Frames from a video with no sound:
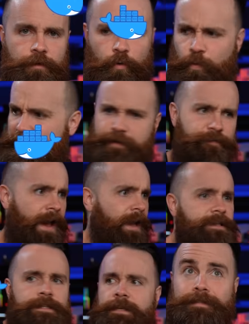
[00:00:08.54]
They're wicked
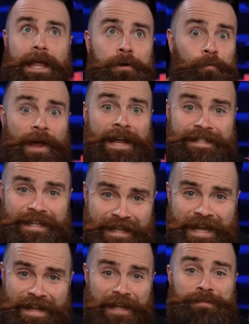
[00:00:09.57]
fast, lightweight.
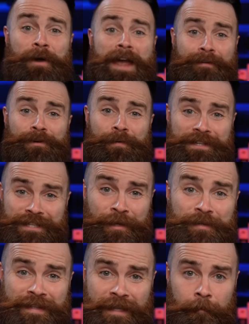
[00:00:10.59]
That's why everyone's
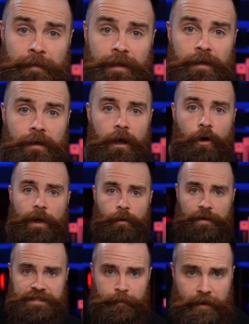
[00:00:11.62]
using them. Oh
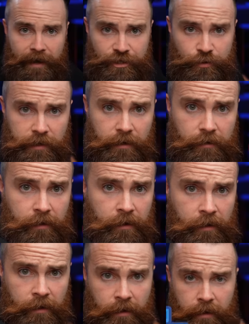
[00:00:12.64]
wait, what's that behind your ear?
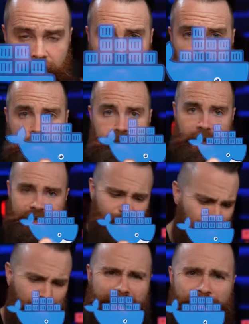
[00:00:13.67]
Yeah, I
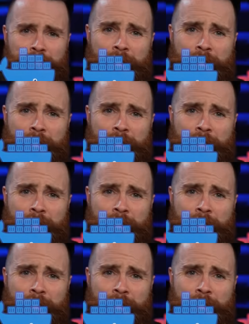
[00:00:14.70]
told you they were